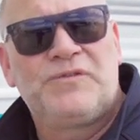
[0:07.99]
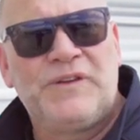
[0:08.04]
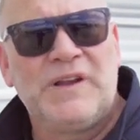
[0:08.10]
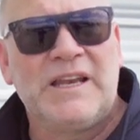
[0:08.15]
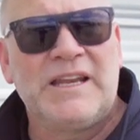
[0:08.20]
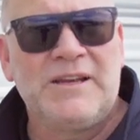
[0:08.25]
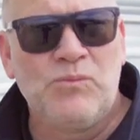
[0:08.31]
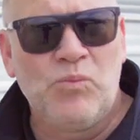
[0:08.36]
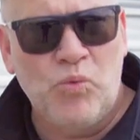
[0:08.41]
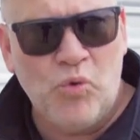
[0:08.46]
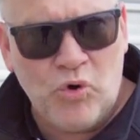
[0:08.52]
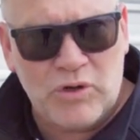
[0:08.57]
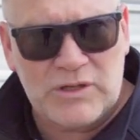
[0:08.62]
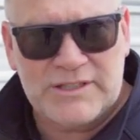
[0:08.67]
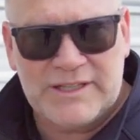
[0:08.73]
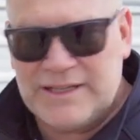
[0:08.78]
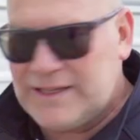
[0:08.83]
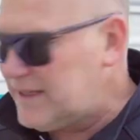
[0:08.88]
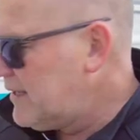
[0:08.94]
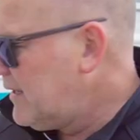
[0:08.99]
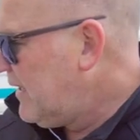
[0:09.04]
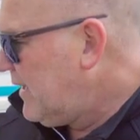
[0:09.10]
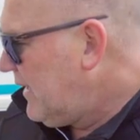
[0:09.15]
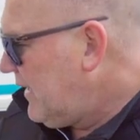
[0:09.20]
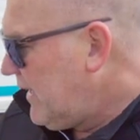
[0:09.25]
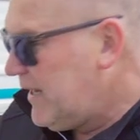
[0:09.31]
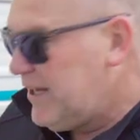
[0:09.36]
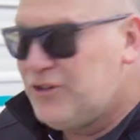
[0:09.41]
filling water
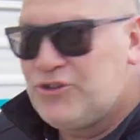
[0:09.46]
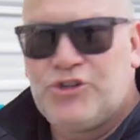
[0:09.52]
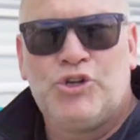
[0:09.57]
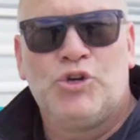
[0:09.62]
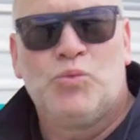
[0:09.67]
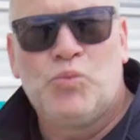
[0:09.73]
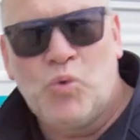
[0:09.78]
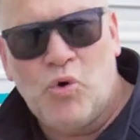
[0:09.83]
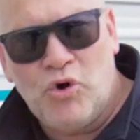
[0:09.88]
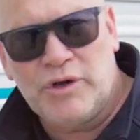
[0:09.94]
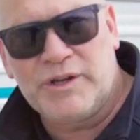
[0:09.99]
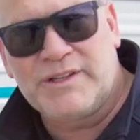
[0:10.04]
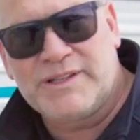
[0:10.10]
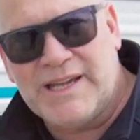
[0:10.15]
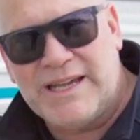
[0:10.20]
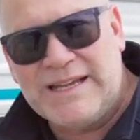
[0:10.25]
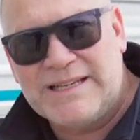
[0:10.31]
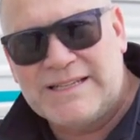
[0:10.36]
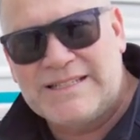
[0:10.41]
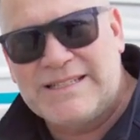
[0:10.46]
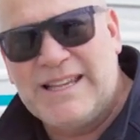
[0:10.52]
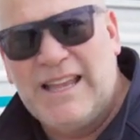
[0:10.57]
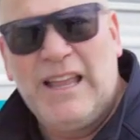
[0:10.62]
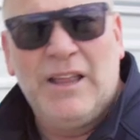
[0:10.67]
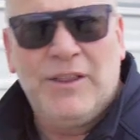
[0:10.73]
into your water tanks.